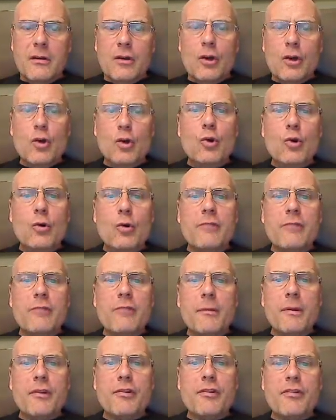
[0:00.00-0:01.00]
who
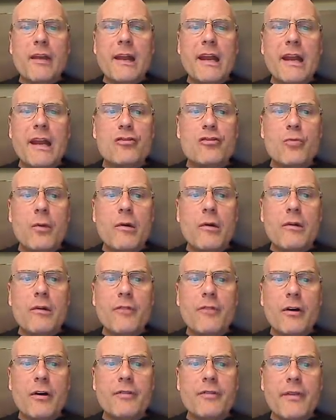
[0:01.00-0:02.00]
Ramirez alleged were
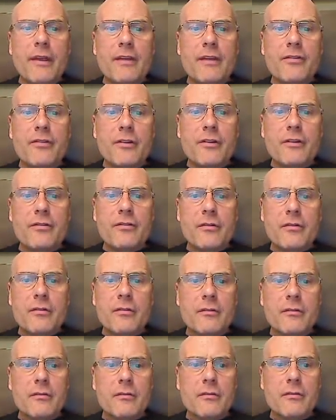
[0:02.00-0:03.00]
involved in the incident
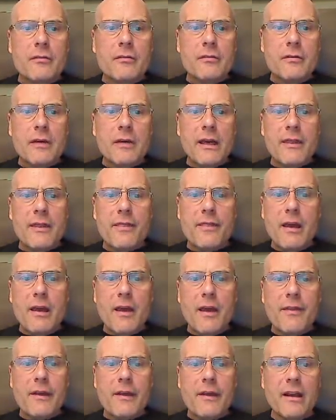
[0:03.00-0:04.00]
and three
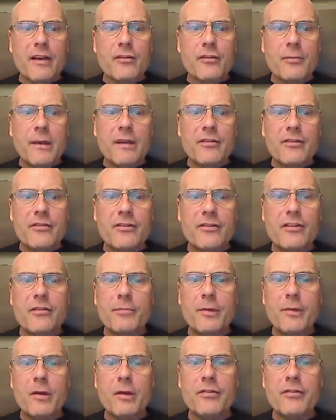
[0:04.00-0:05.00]
other classmates
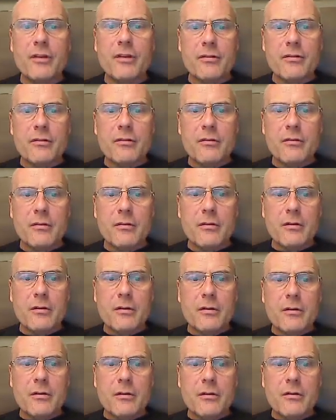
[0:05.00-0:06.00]
disputed
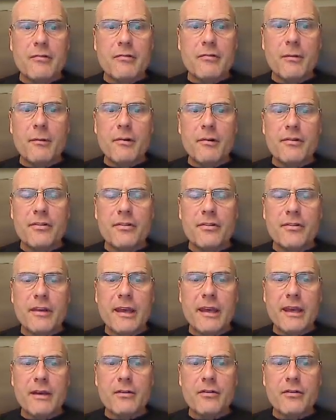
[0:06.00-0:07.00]
Ramirez's
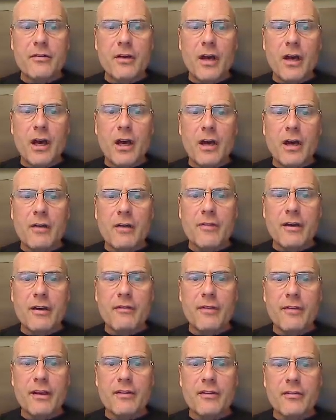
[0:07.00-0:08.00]
account of
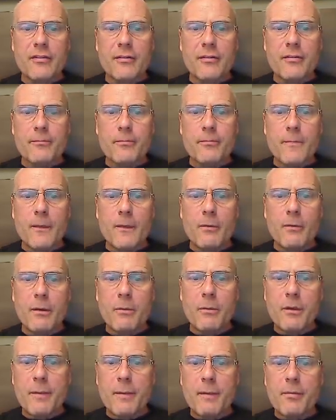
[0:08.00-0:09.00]
events. We
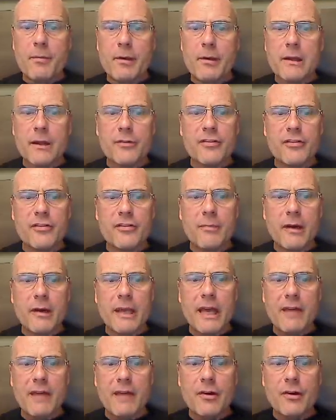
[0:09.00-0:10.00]
were the people closest to
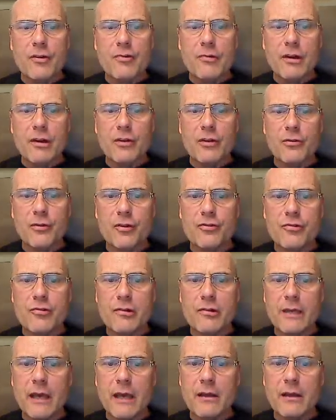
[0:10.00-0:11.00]
Brett Kavanaugh during his first
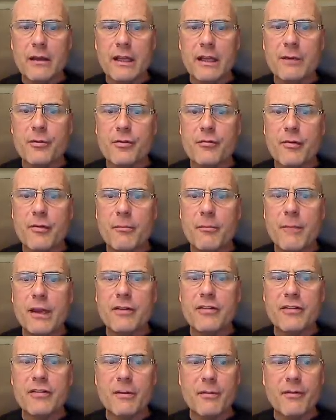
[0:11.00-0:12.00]
year at Yale. He was a
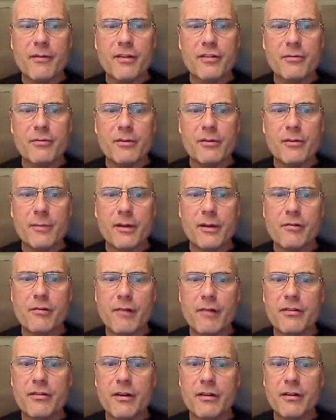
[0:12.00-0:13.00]
roommate to some of us, and we spent a
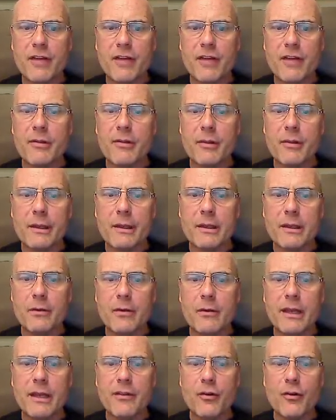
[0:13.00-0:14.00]
great deal of time with him,
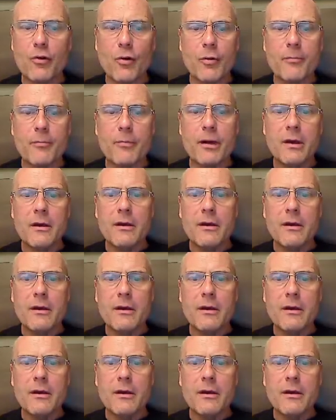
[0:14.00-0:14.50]
including in the dorm